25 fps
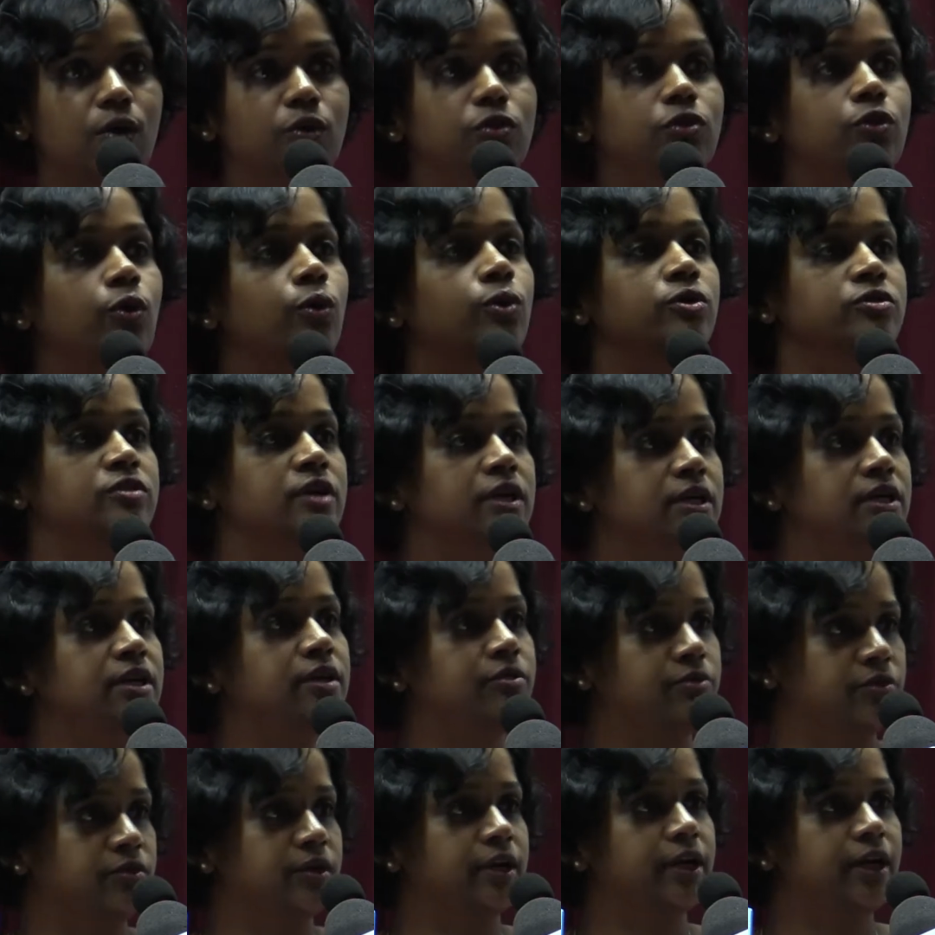Those are
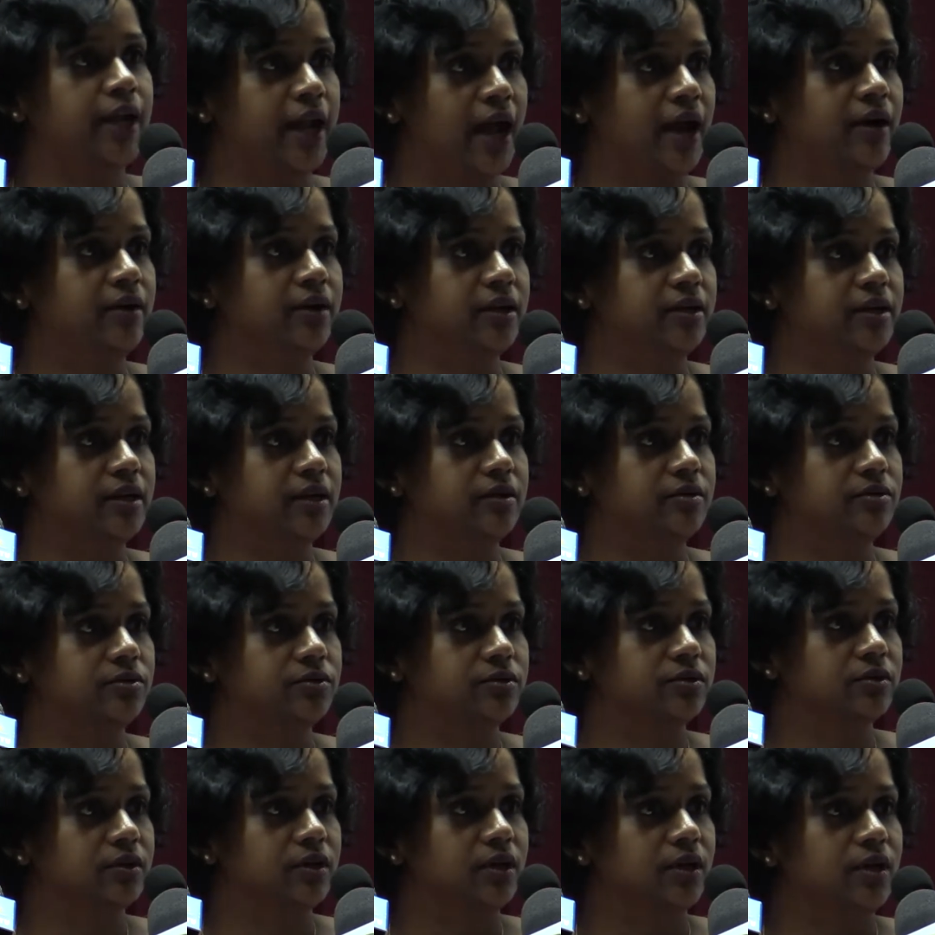different
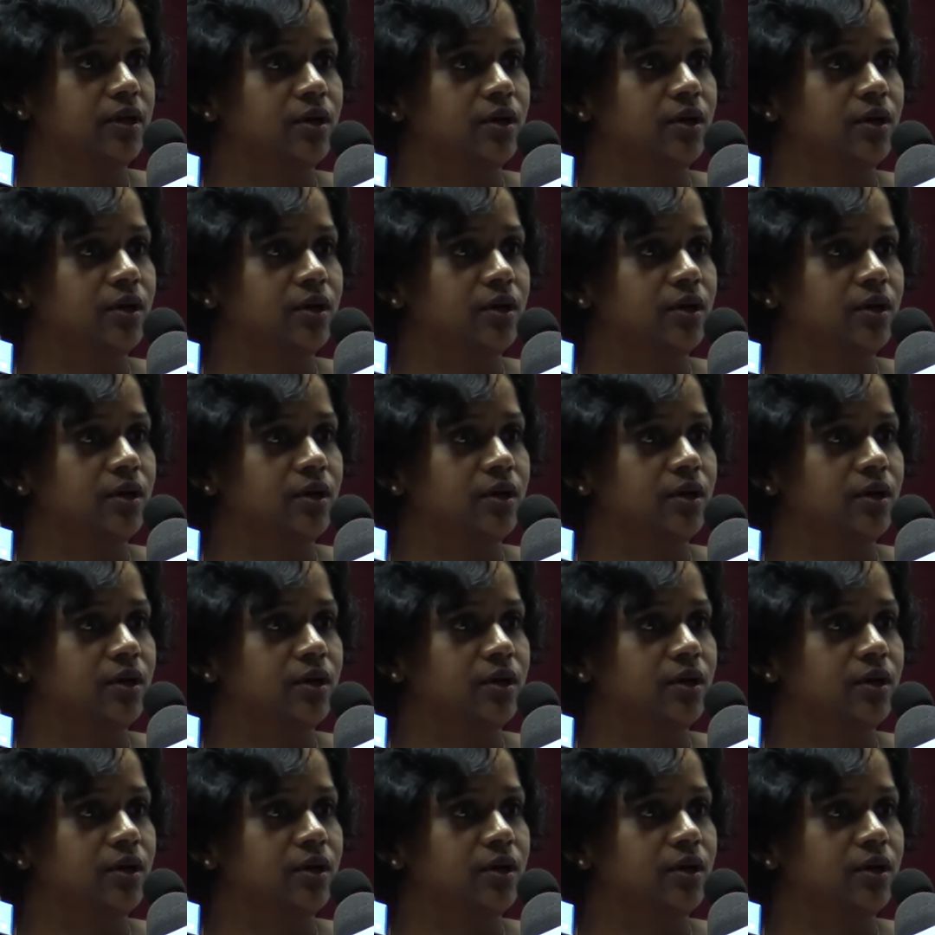narratives.